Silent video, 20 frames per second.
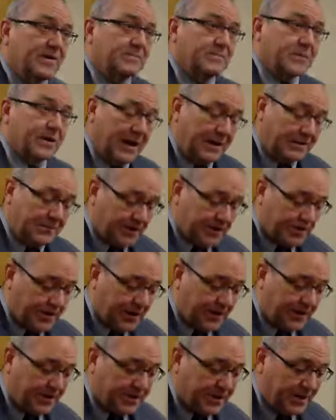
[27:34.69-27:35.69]
But I'm just
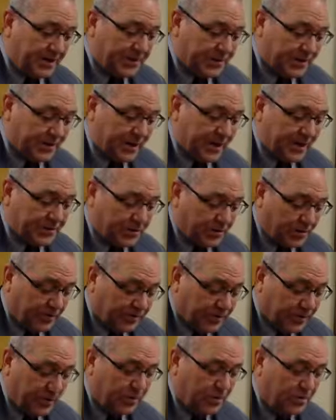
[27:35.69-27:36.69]
trying to tell you now. So
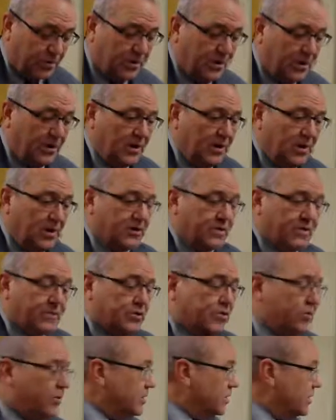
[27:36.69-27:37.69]
if you
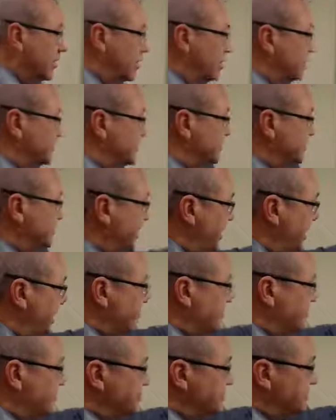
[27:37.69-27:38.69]
want to go to J.
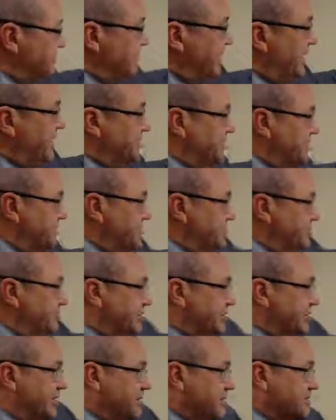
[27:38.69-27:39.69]
Gresham Macham's New
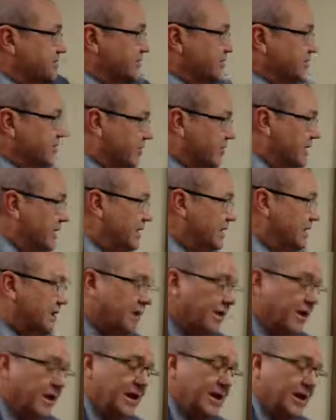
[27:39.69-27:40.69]
Testament Greek
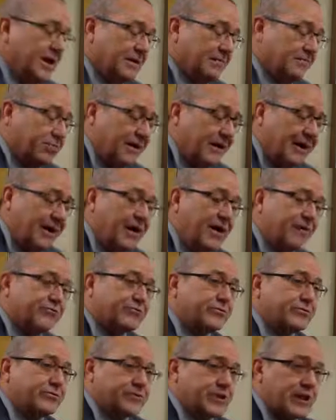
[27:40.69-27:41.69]
and plow
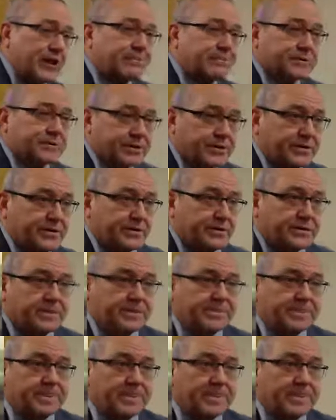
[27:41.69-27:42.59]
through chapter 2